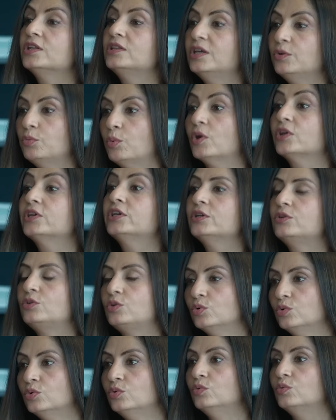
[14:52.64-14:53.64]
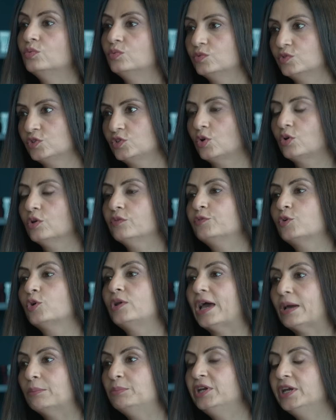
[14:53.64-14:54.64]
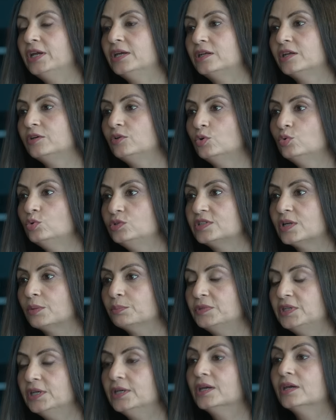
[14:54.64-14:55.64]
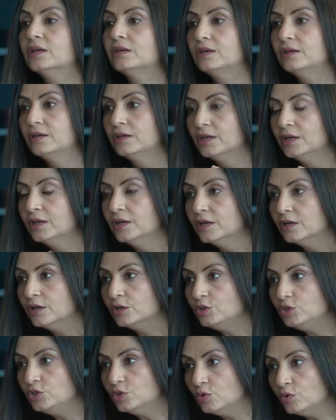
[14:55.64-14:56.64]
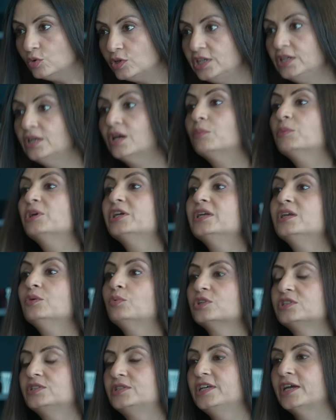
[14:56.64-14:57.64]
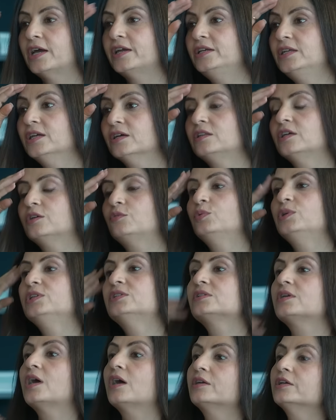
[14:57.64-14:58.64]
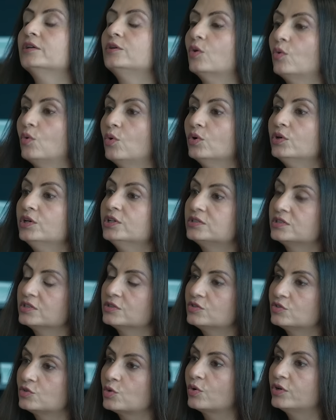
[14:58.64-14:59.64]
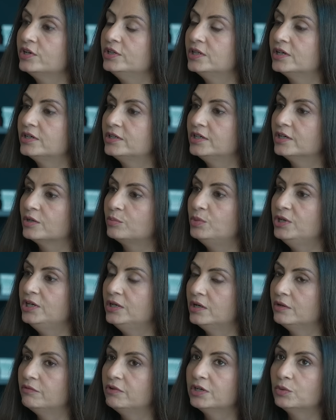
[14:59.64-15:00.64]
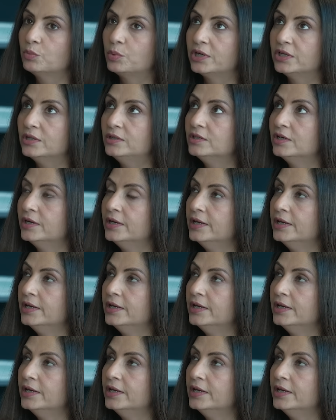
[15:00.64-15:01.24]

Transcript: that they wanted to sort of do collaborate something. and do something. And you know, Mandi was the idea that we started on. It's a story that he had been living with.